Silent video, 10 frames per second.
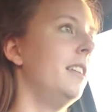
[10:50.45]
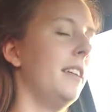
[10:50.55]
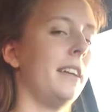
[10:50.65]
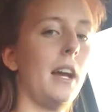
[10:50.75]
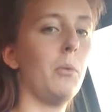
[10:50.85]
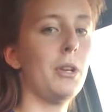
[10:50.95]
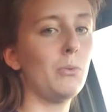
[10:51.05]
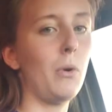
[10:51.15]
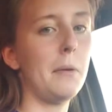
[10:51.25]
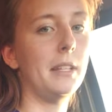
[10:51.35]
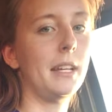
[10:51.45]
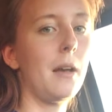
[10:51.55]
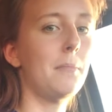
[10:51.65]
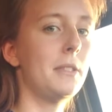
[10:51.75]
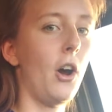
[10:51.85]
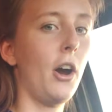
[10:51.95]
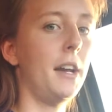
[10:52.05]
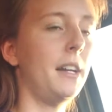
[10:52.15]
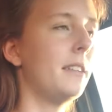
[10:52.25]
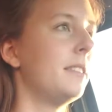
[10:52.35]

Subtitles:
the camera's wobbling, I'm sorry.